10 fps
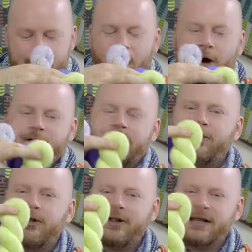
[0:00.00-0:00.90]

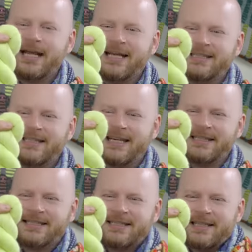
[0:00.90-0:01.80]
Particle is
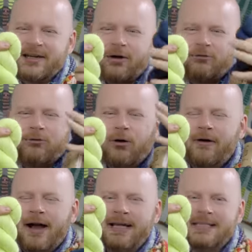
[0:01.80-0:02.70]
this
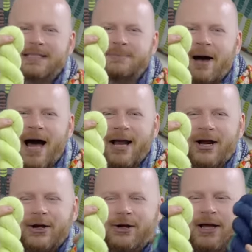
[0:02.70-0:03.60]

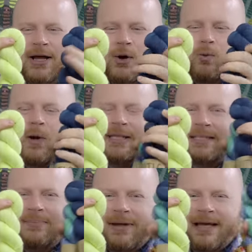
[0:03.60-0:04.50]
Aurora-inspired,
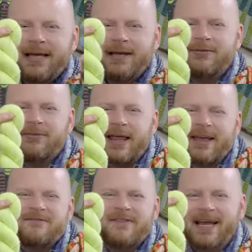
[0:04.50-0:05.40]
wispy,
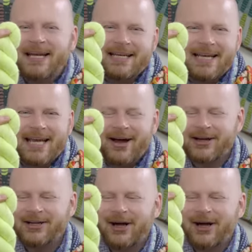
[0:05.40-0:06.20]
like faded neon